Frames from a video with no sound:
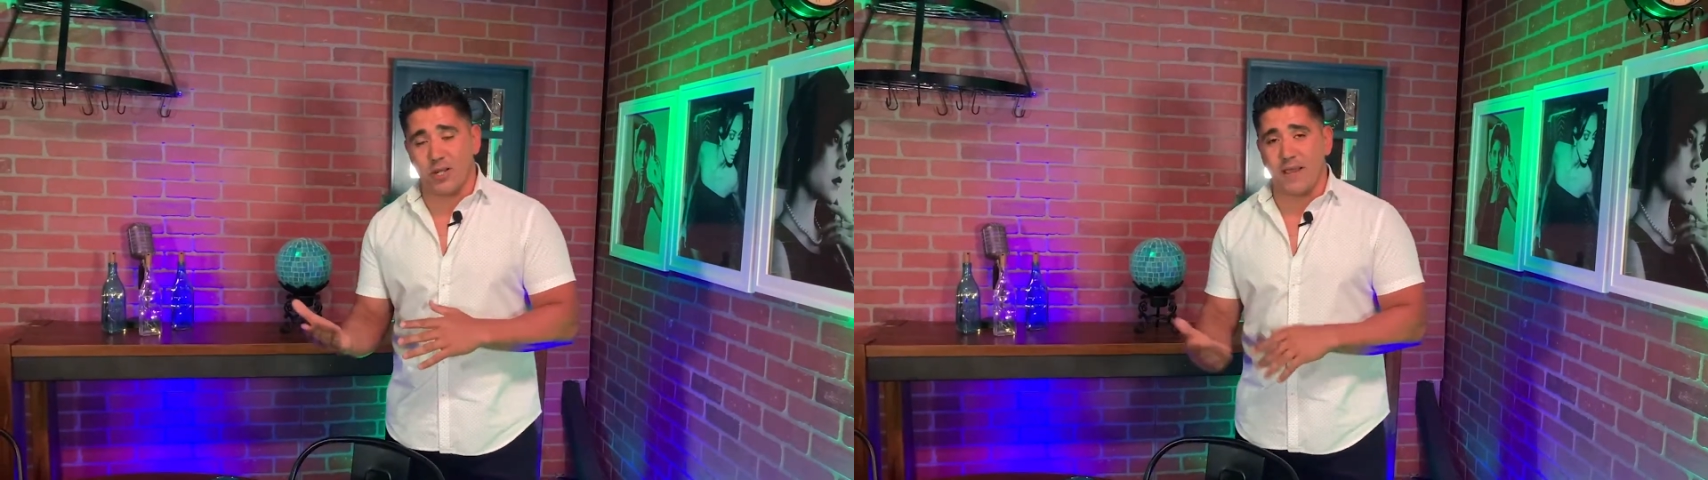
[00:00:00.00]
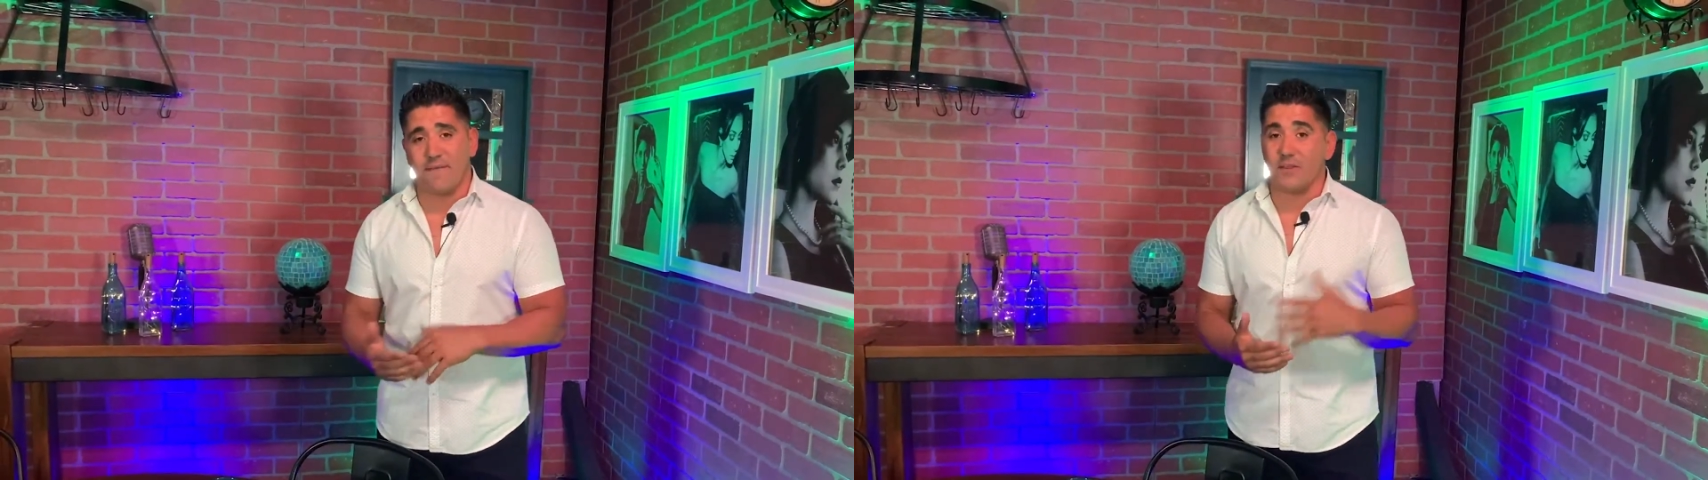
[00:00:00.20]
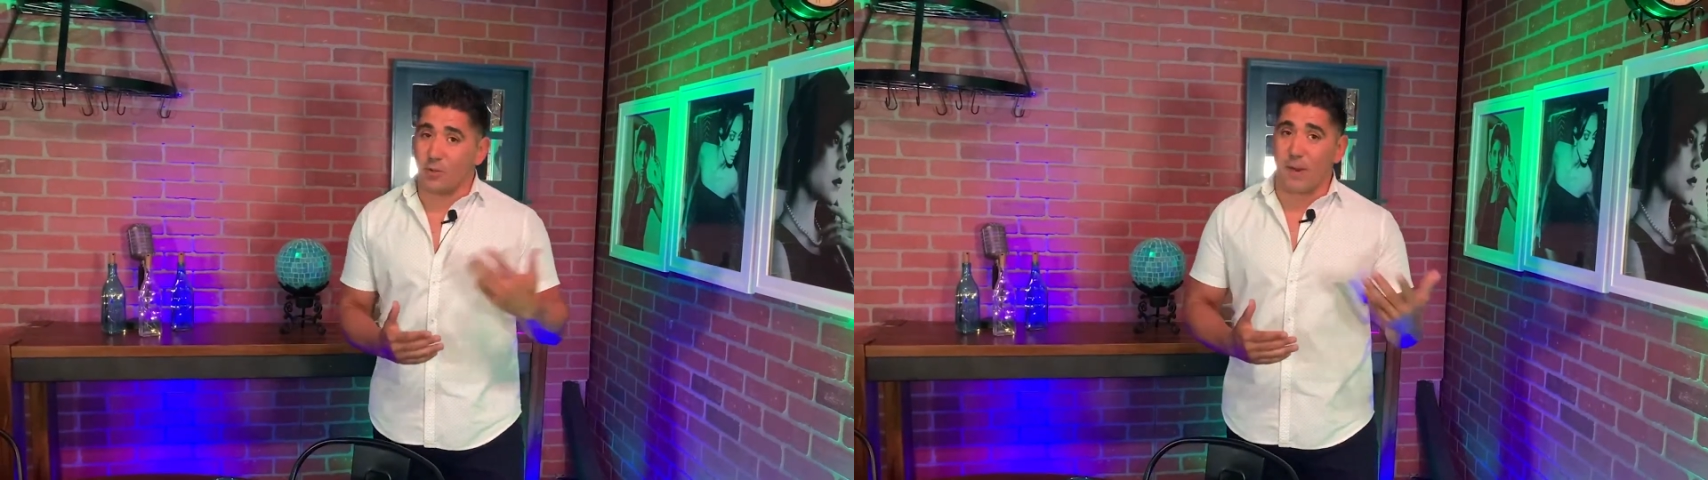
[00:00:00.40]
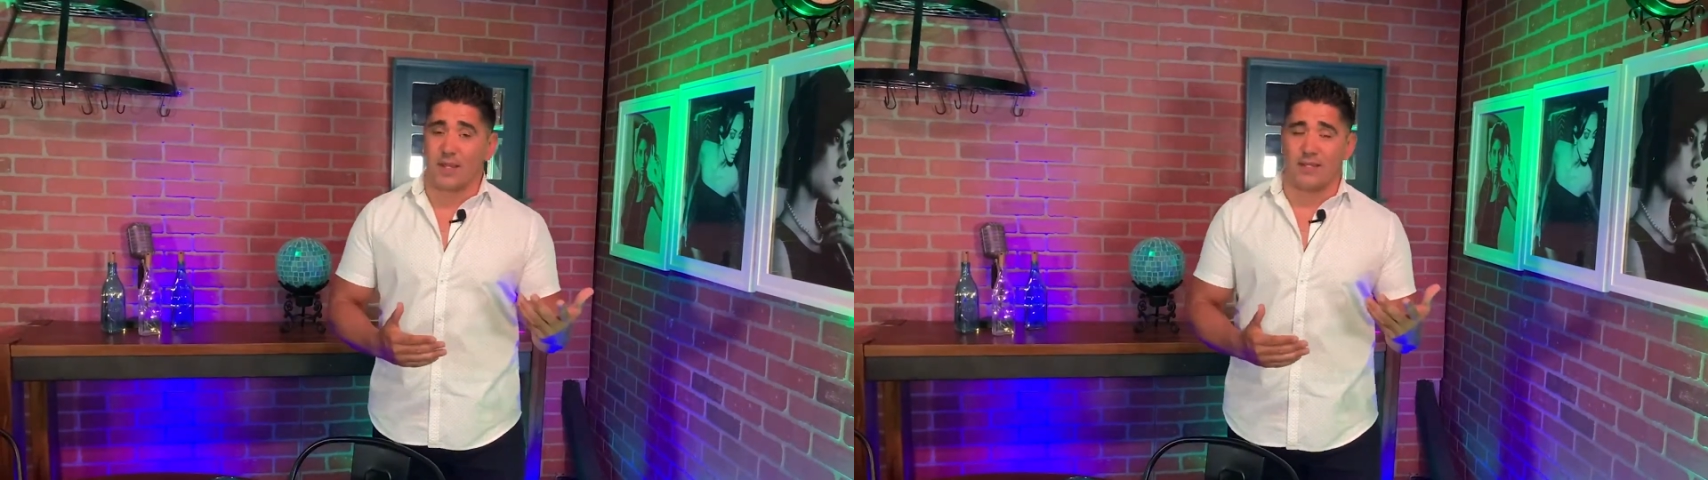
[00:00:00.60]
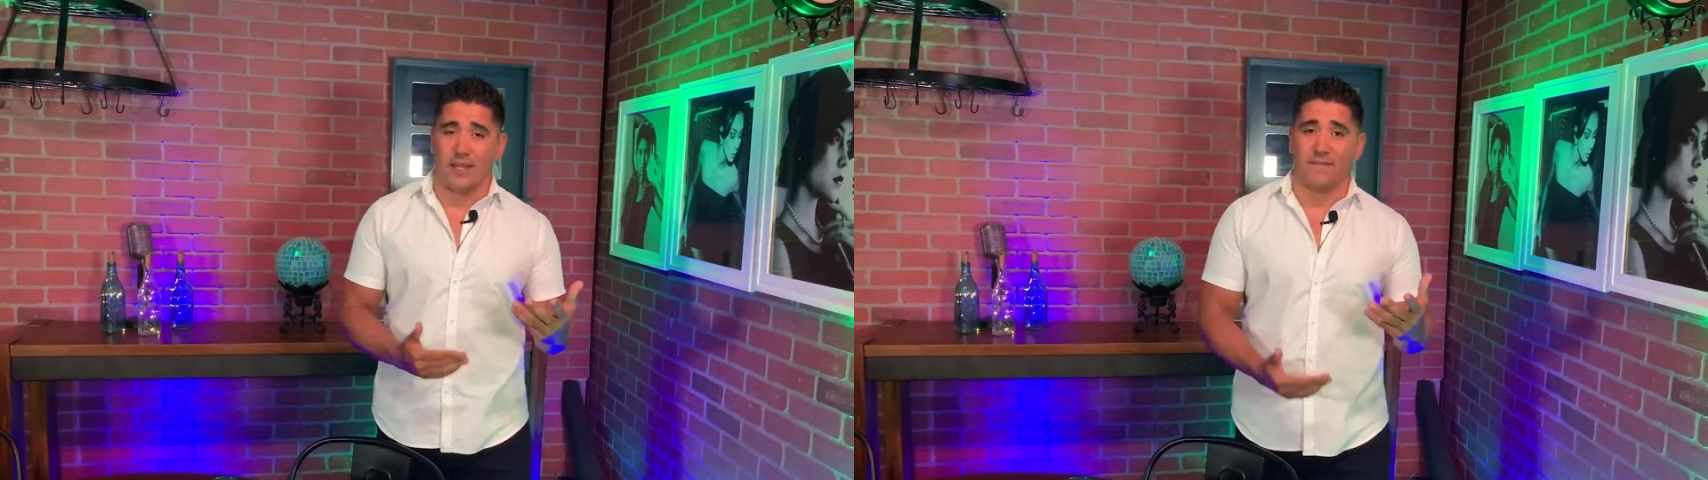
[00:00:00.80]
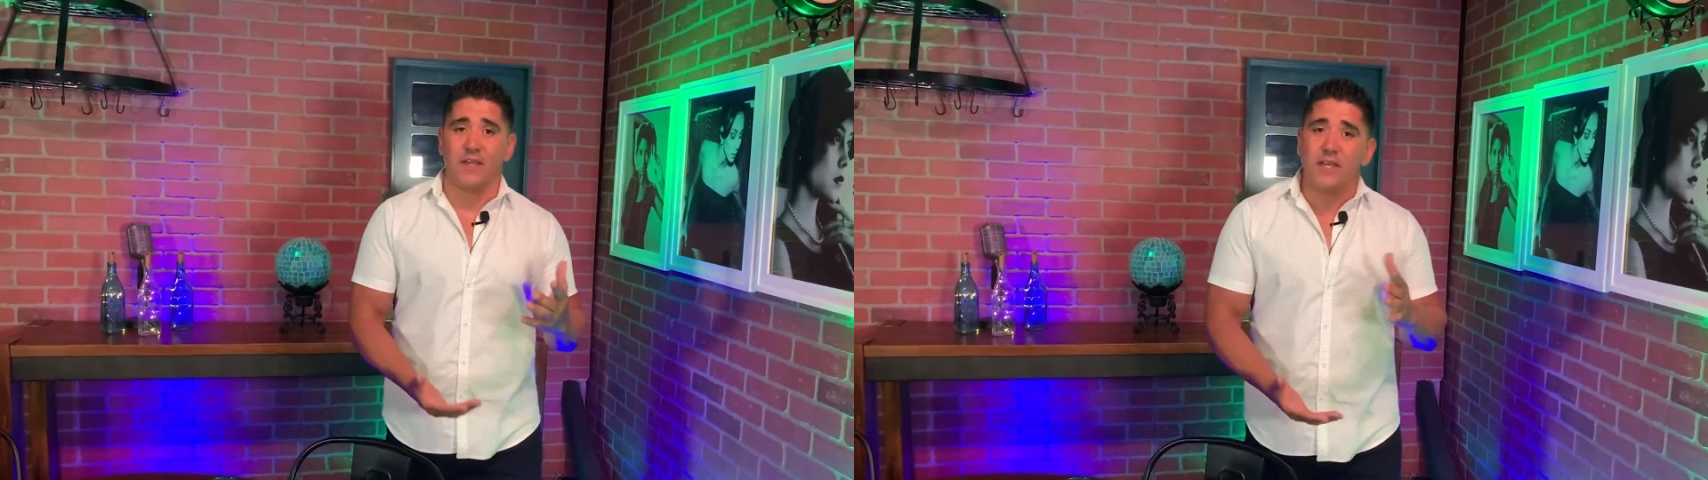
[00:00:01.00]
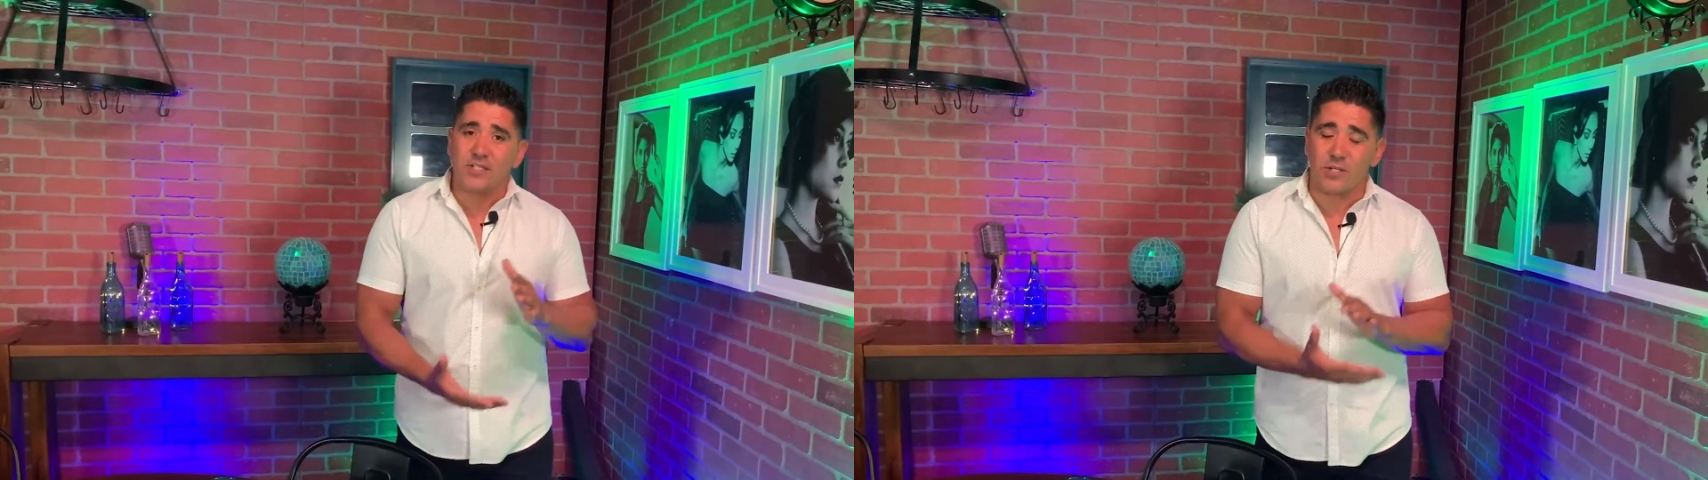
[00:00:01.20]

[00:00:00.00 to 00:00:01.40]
life and her modern life.